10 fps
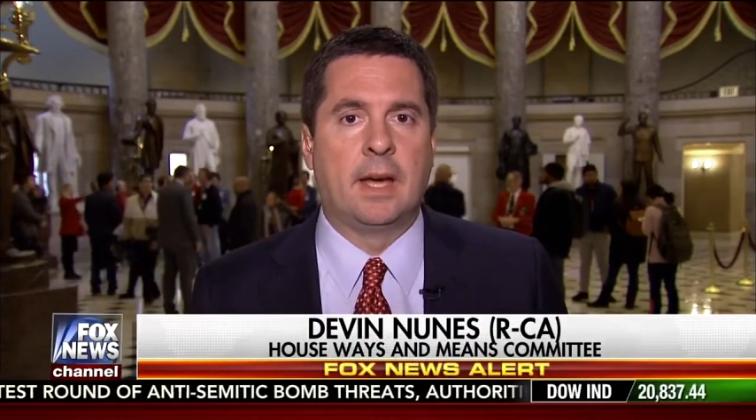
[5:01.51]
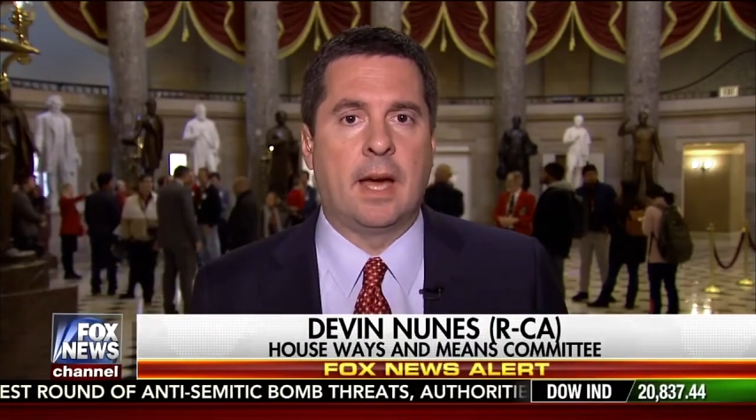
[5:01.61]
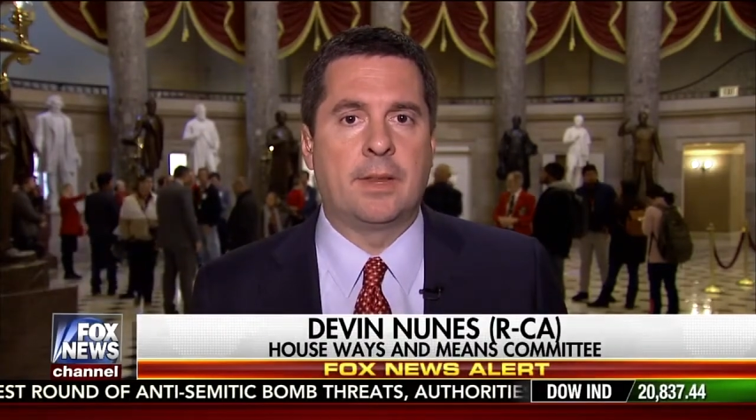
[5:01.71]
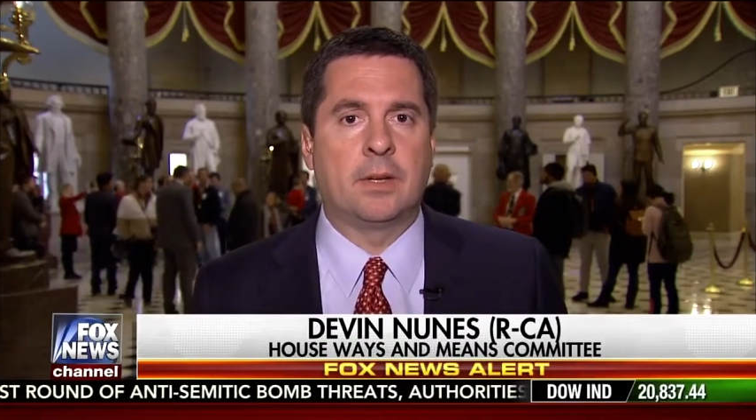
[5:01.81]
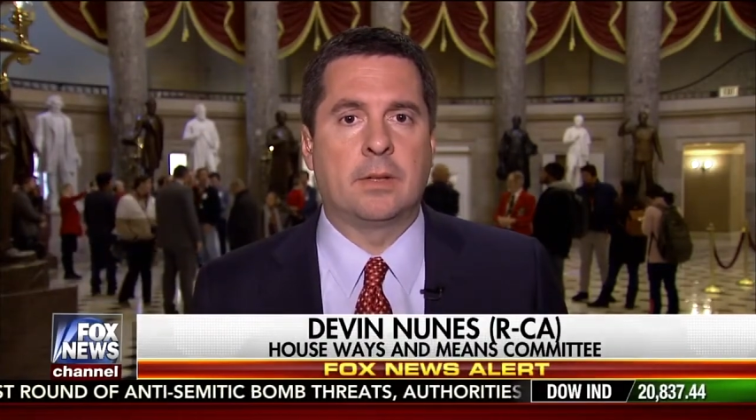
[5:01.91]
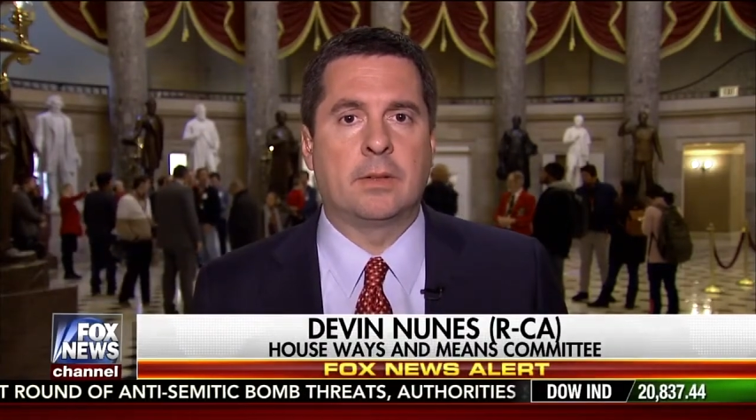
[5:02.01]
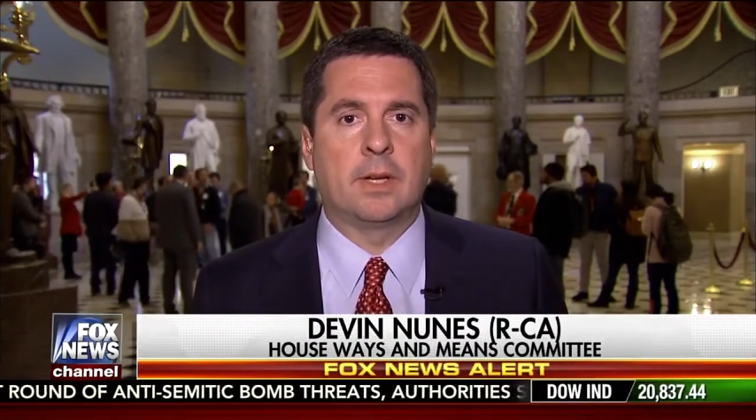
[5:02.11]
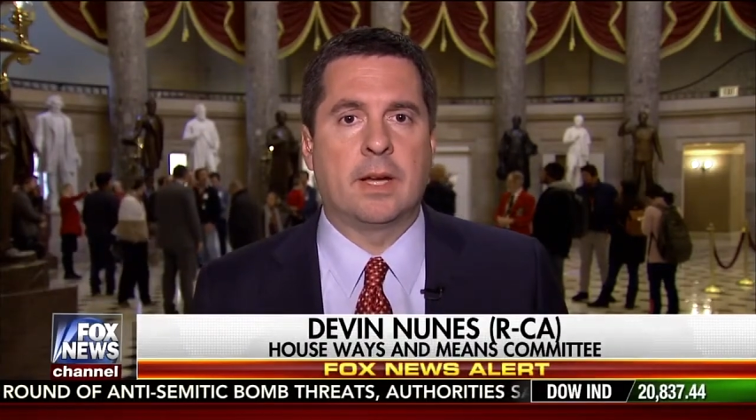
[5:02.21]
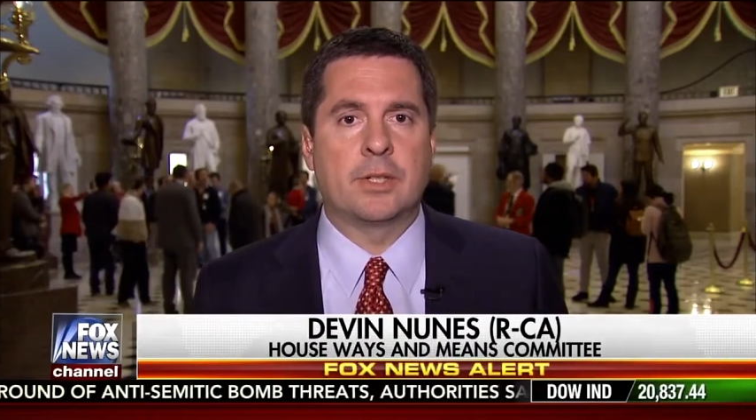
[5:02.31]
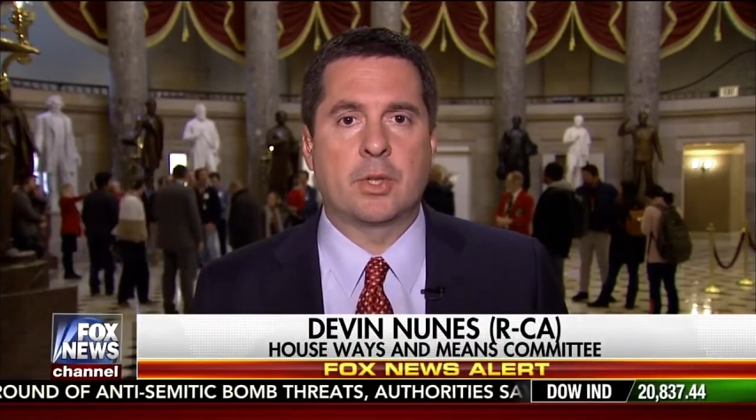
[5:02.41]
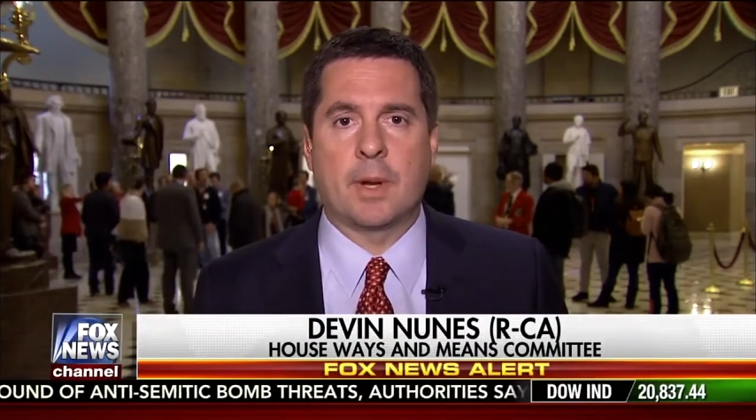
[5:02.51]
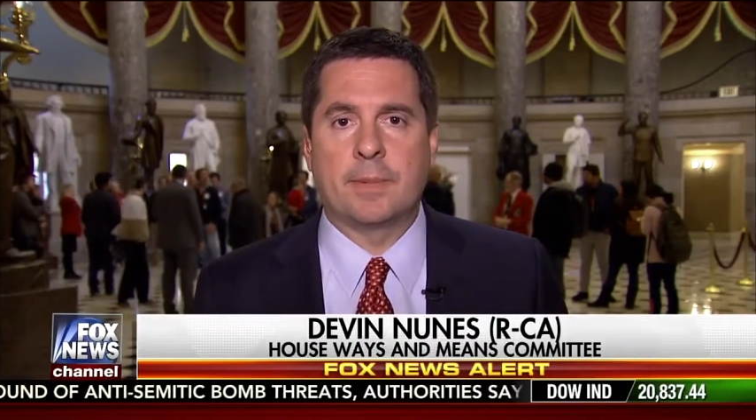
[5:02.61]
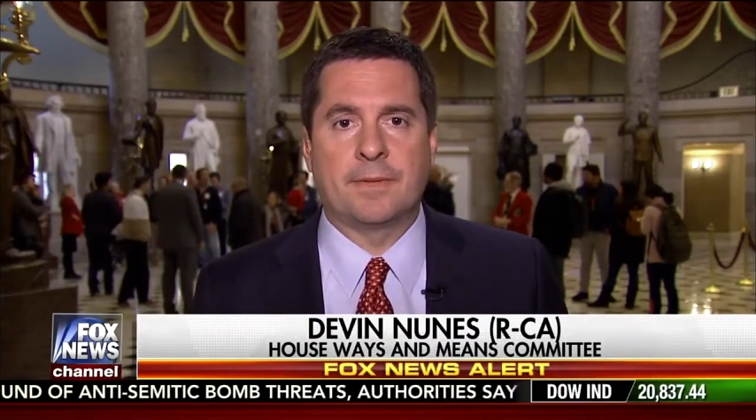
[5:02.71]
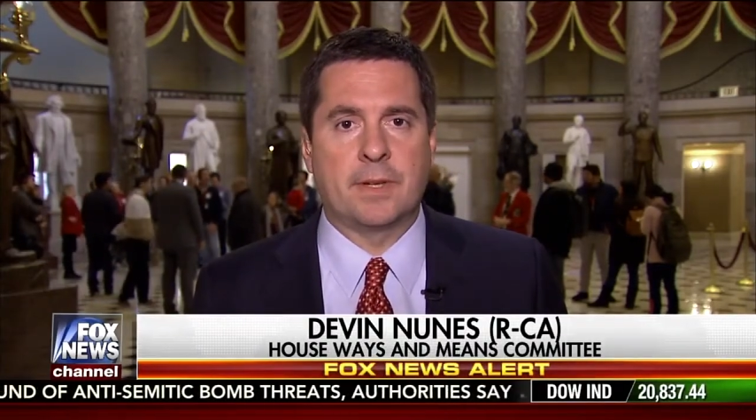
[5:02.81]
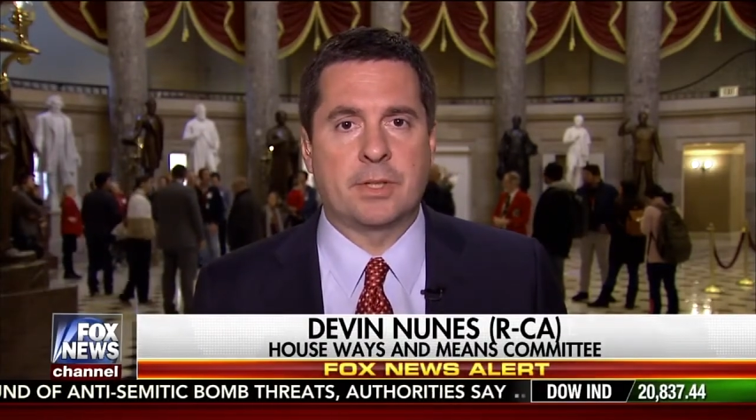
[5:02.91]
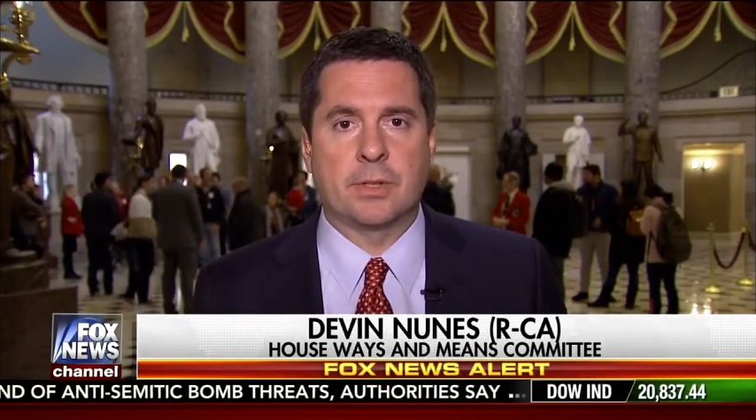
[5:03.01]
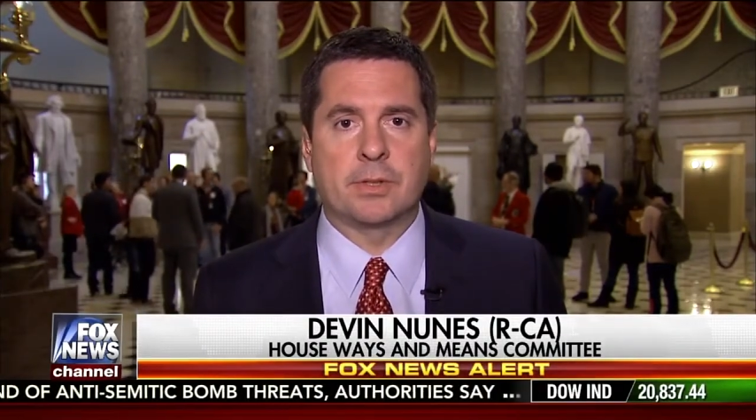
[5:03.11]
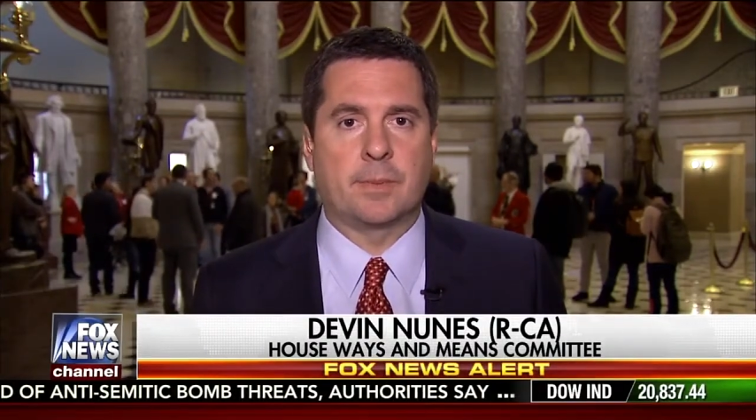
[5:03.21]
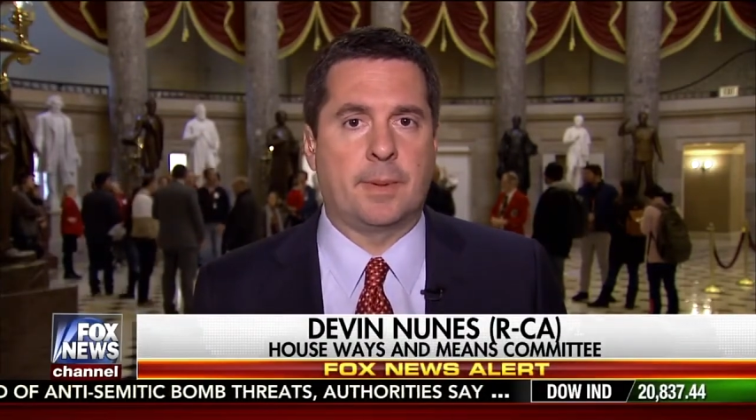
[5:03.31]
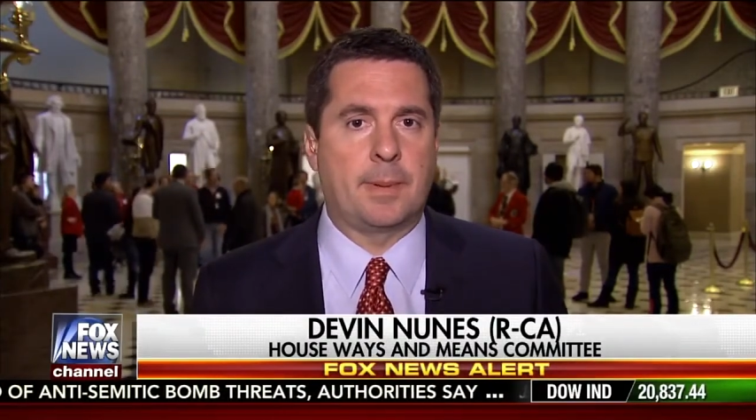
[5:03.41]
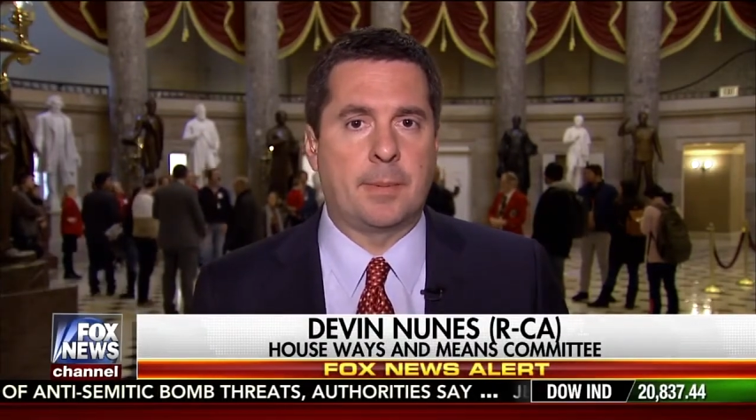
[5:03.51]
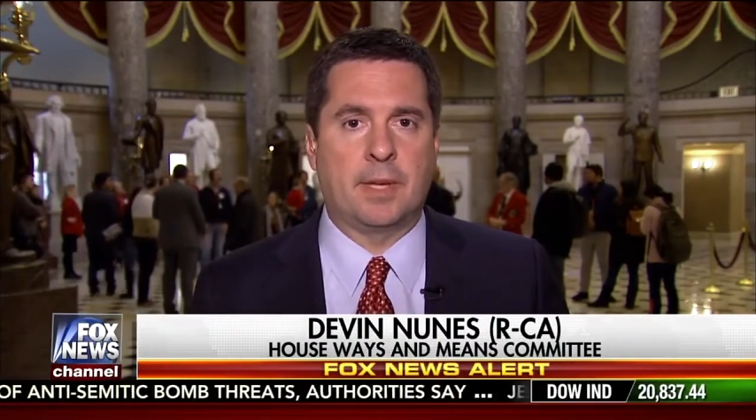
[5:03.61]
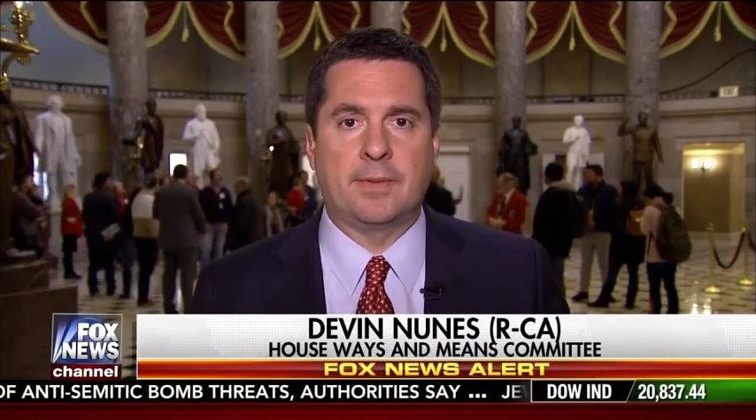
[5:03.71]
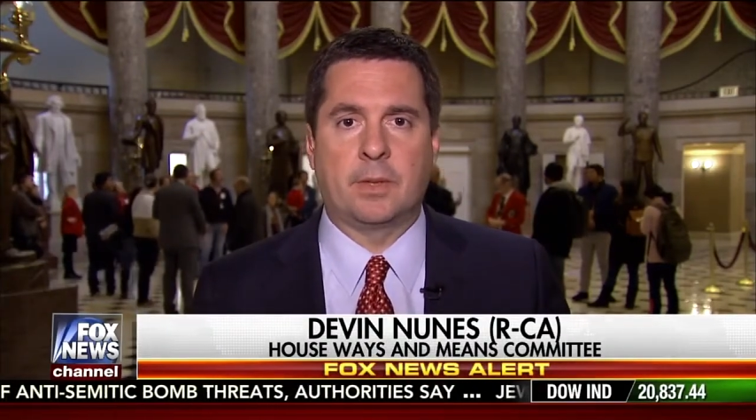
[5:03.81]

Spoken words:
other Trump officials or people even